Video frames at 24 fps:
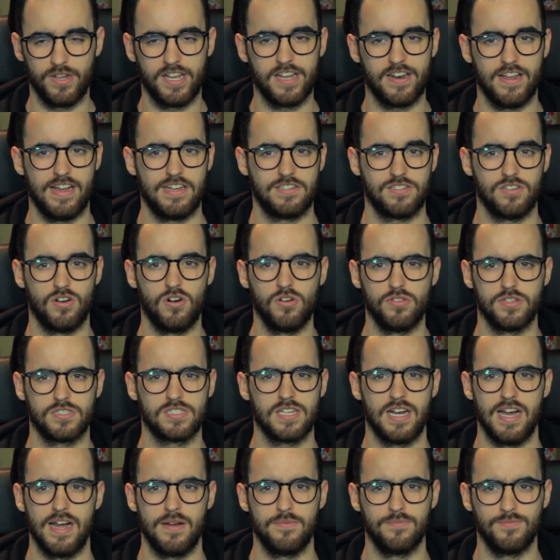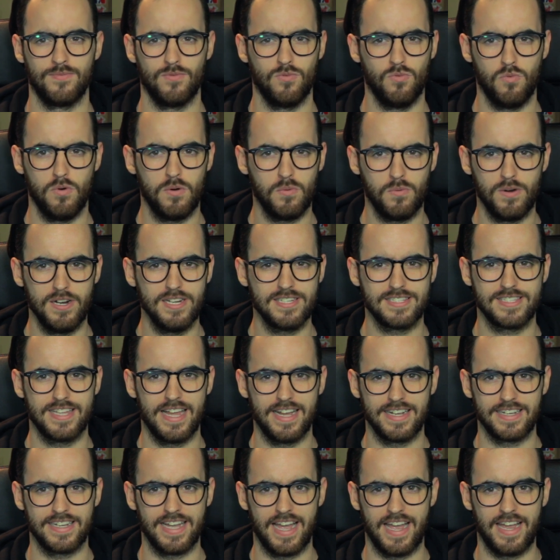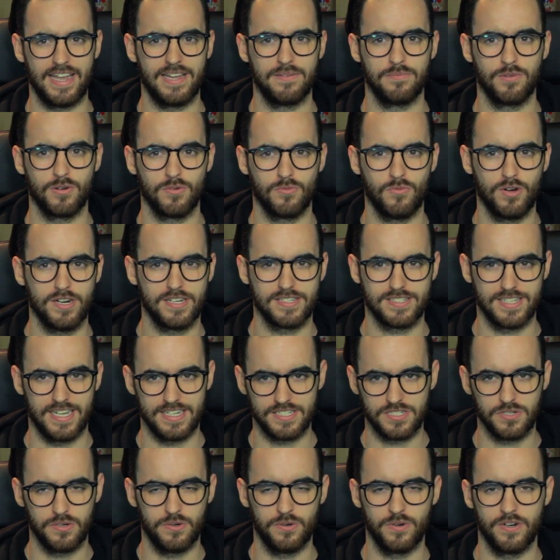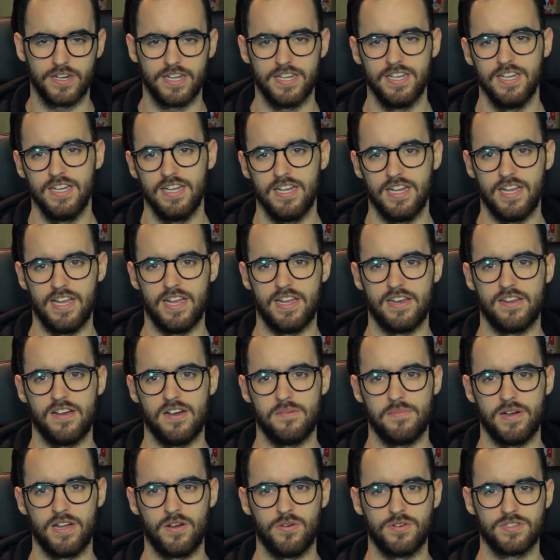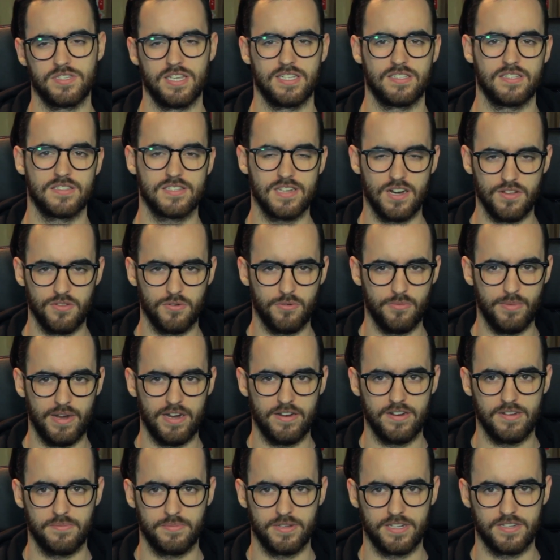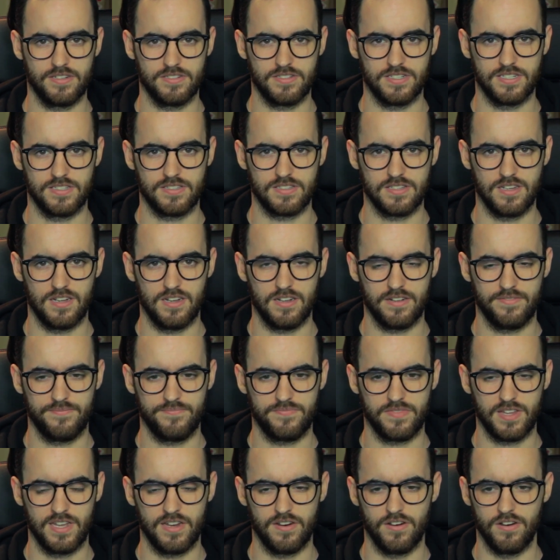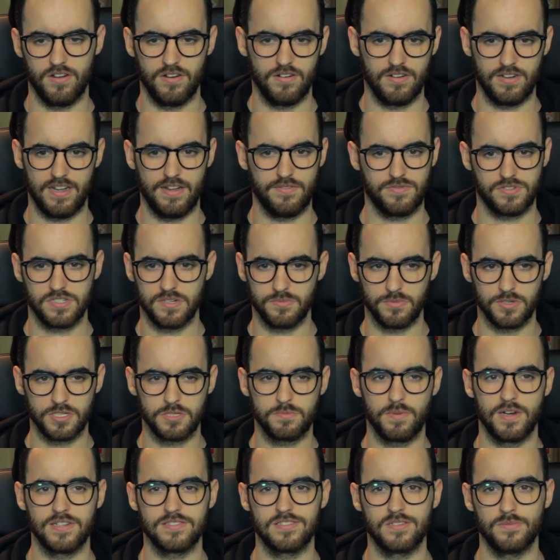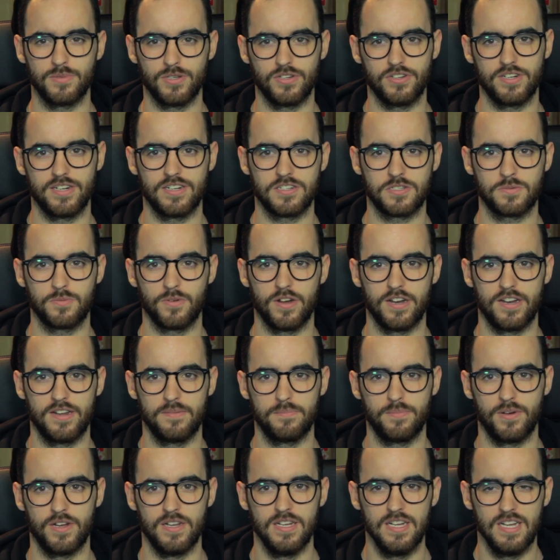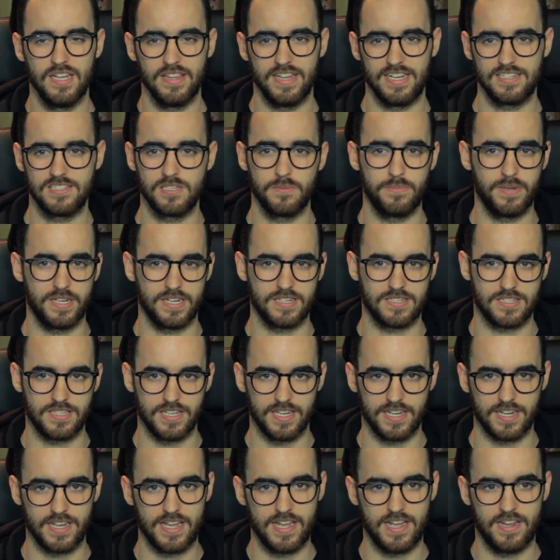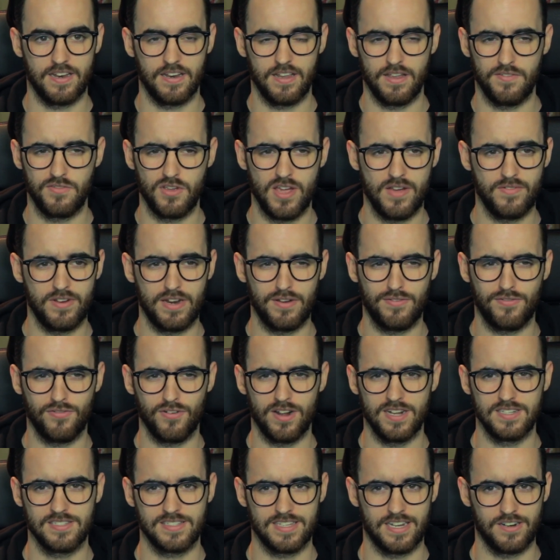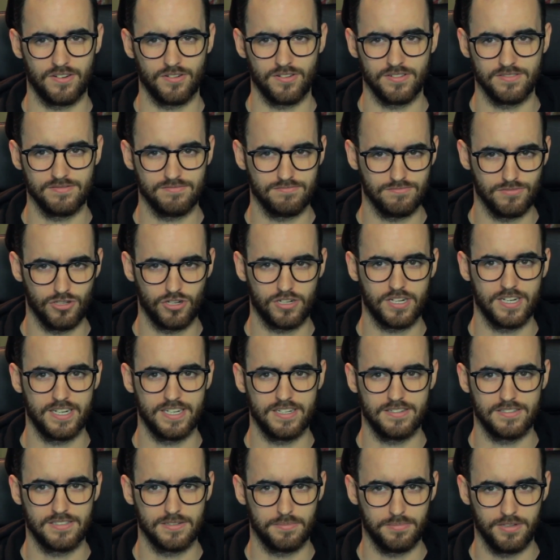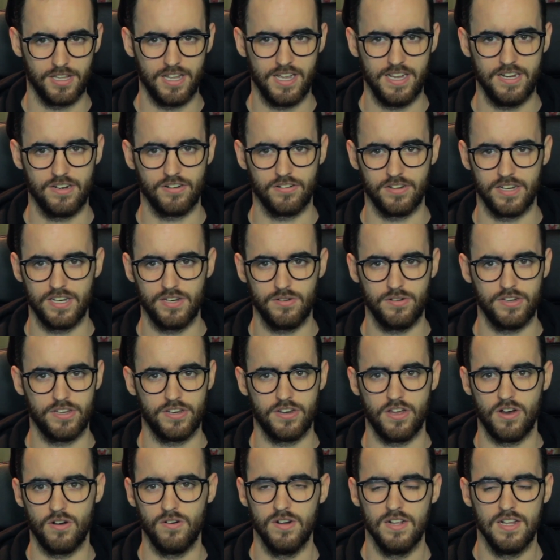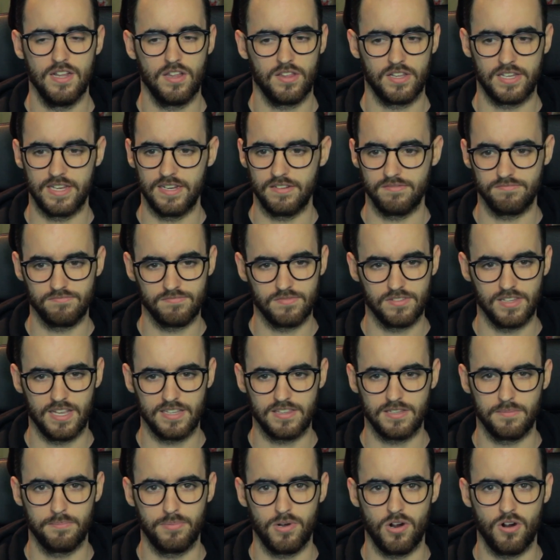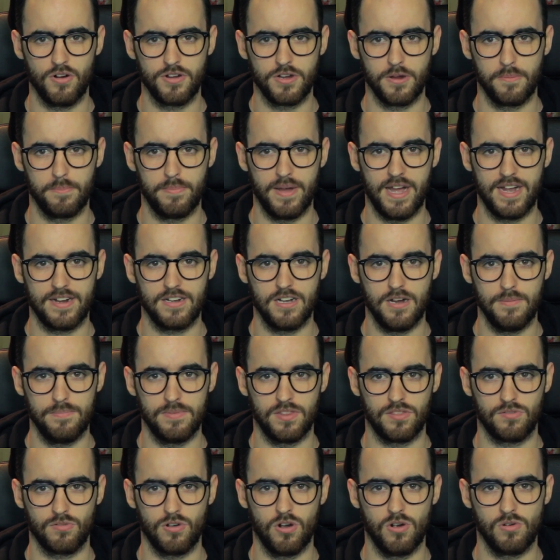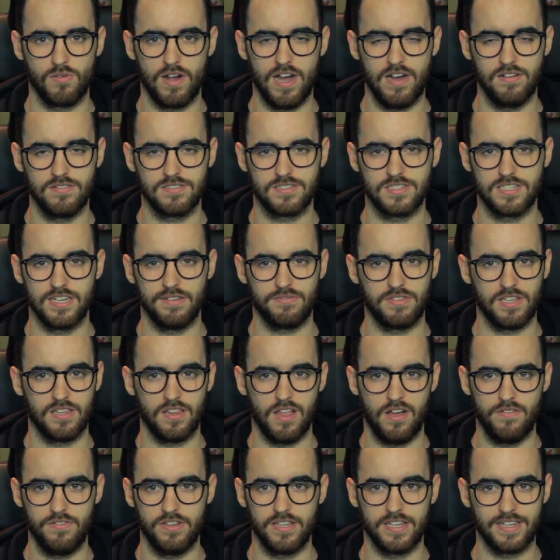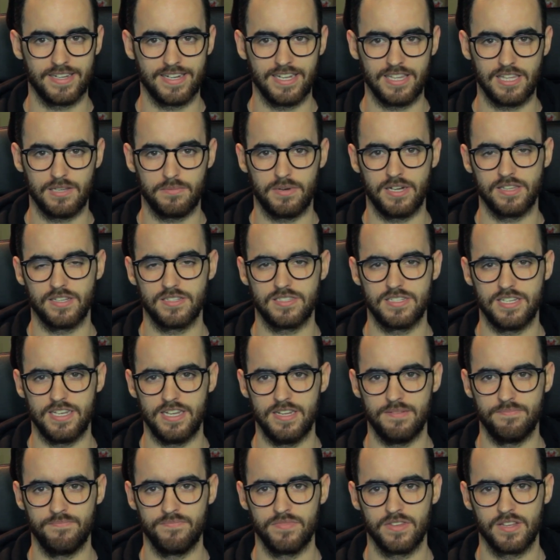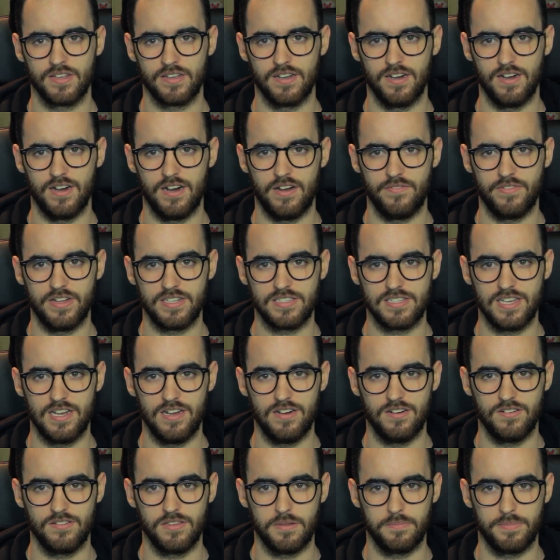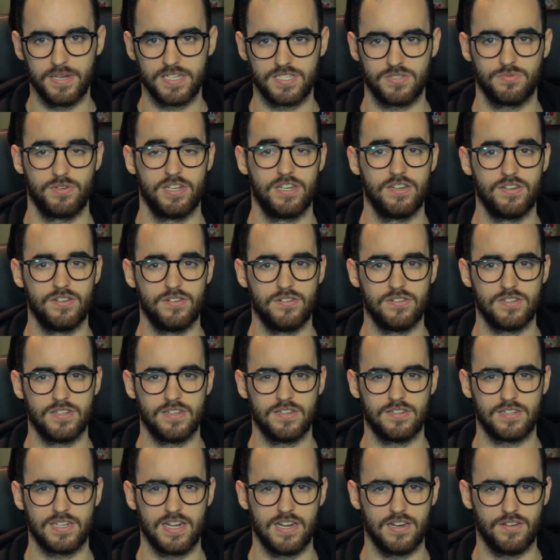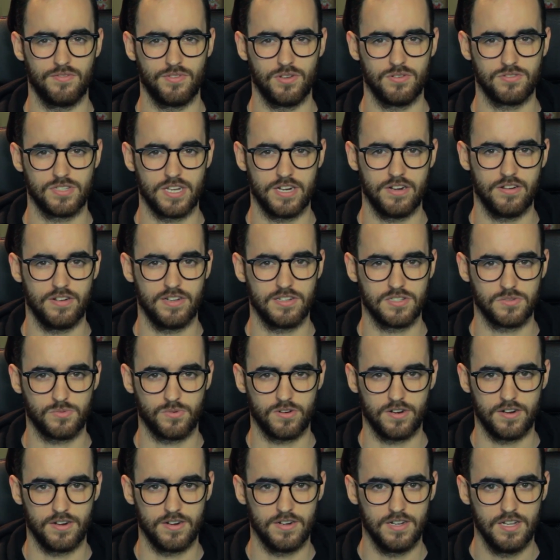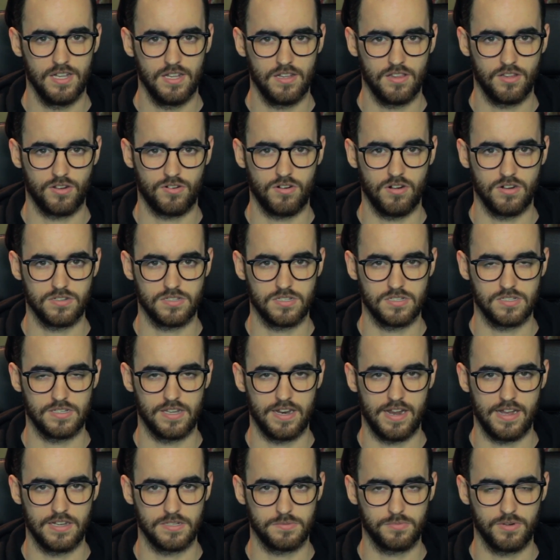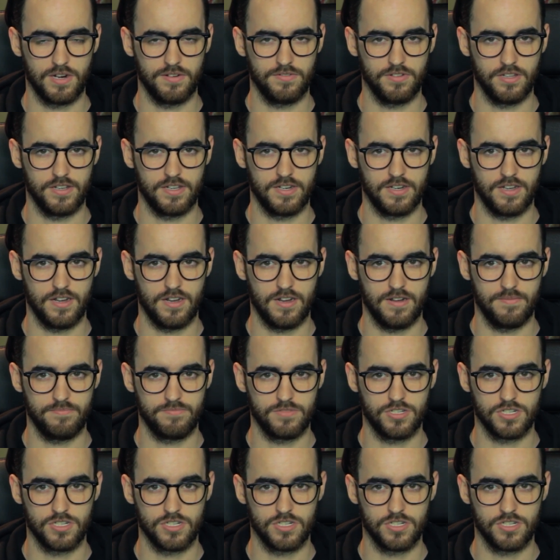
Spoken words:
We get asked all the time, what is that game, or what is that toy? And I always like to tell them about it because it's, I don't know, I have some responsibility to spread it, but that's the biggest thing. And if you have any friends that are looking to play and are into it, you know, let them borrow your backup and throw around and see if they love it, and then get them on the team. That's how the best way to do it in kind of those areas where lacrosse isn't as prevalent.